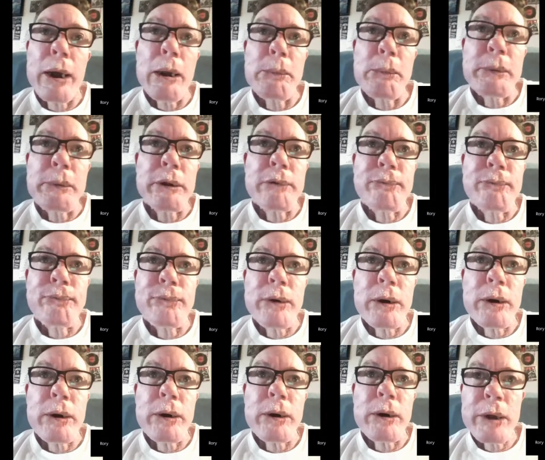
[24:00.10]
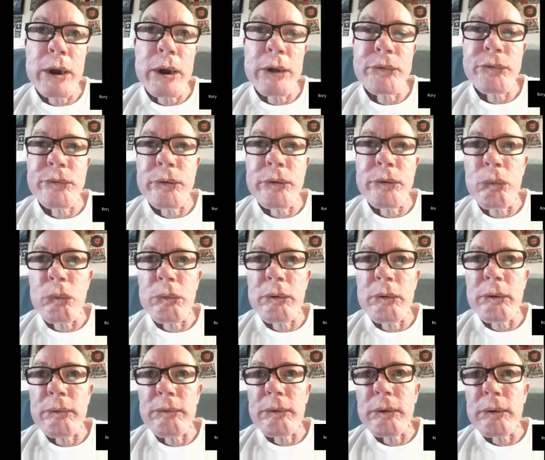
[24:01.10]
mean, if you guys know
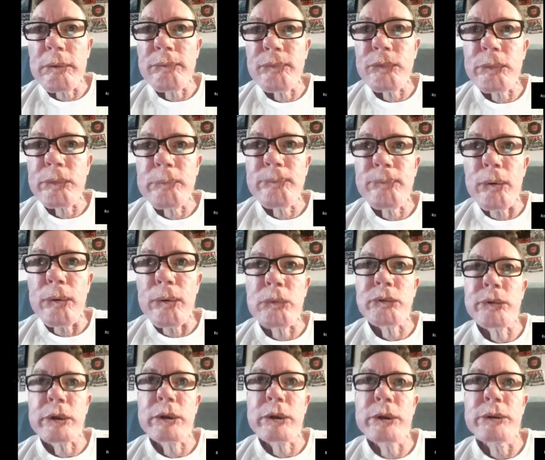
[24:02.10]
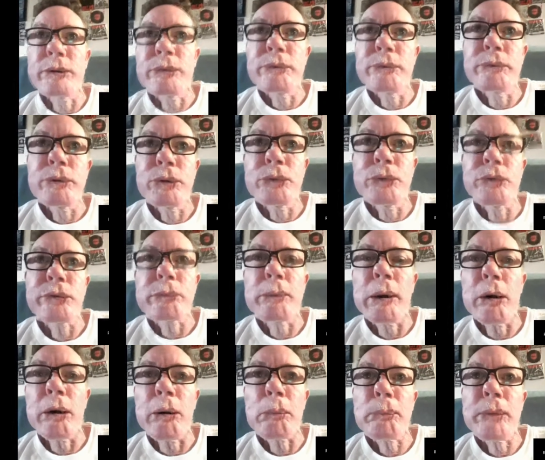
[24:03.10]
of some folks that could use some
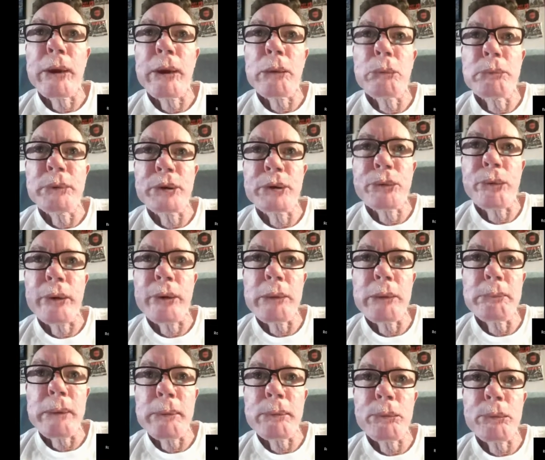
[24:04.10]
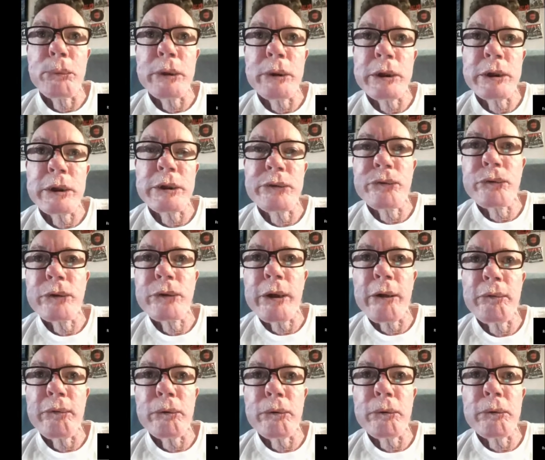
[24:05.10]
help, that would be great. Maybe we can get
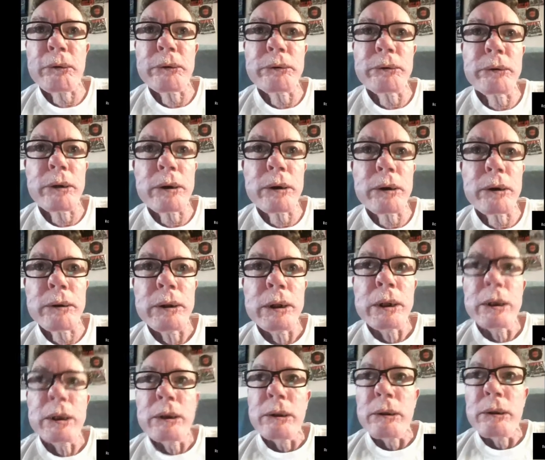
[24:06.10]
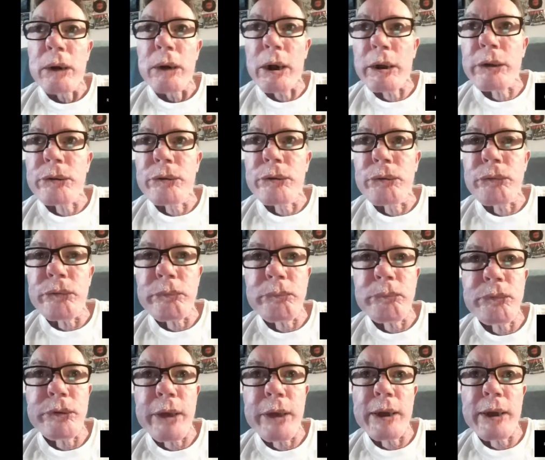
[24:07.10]
together, and I can do some
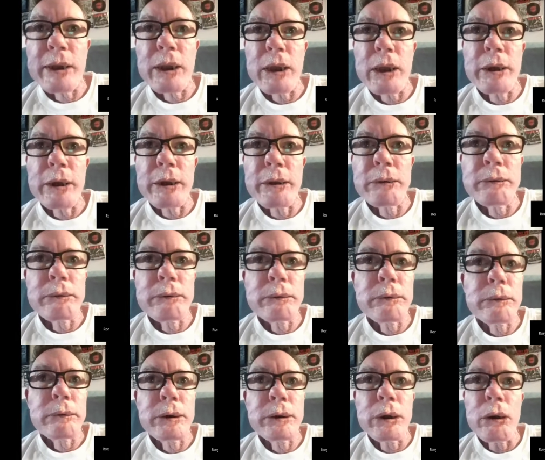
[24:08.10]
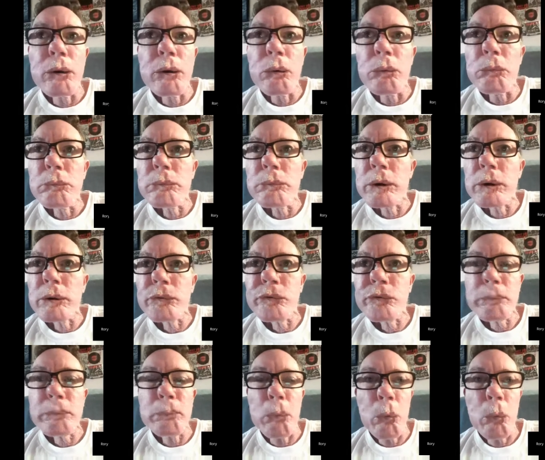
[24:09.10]
satellite,
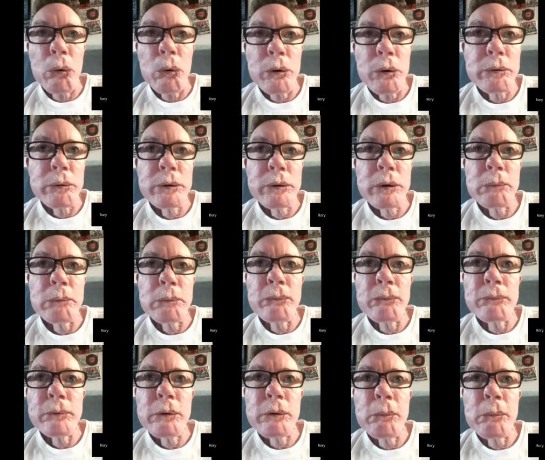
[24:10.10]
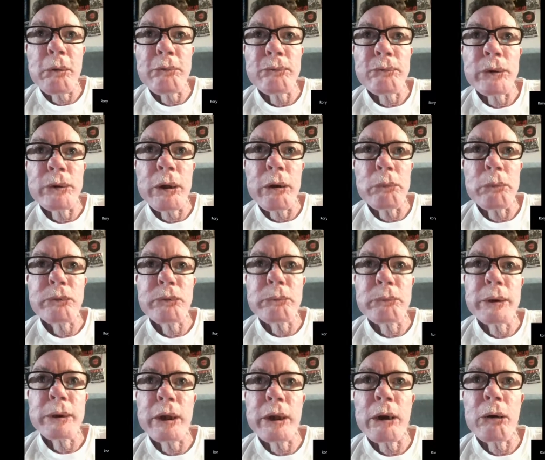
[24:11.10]
support, come over and help
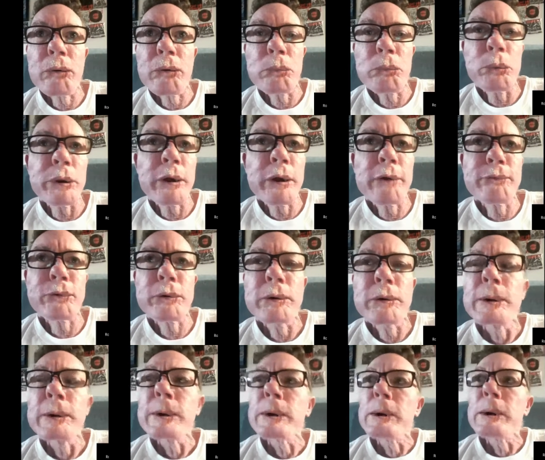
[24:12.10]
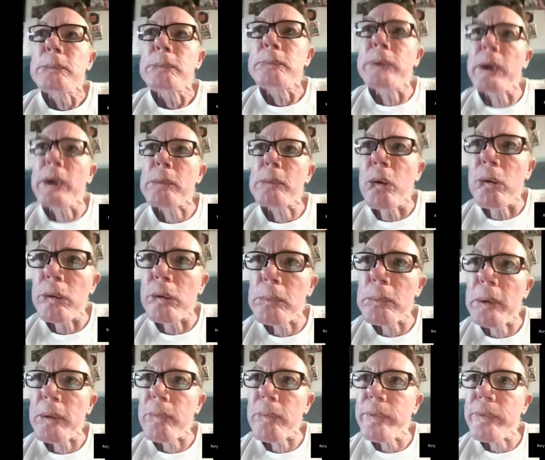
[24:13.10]
somebody out or whatever. But I'm all
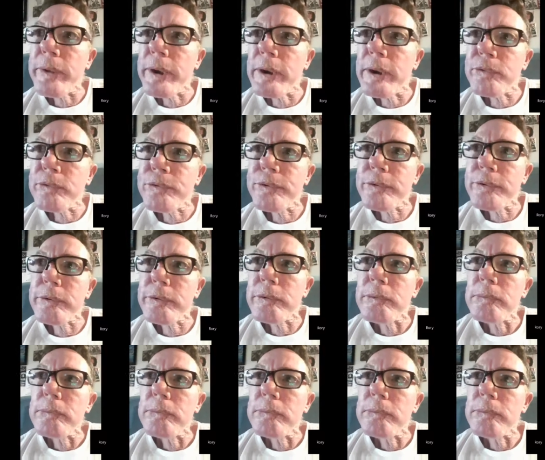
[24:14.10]
about that, sure.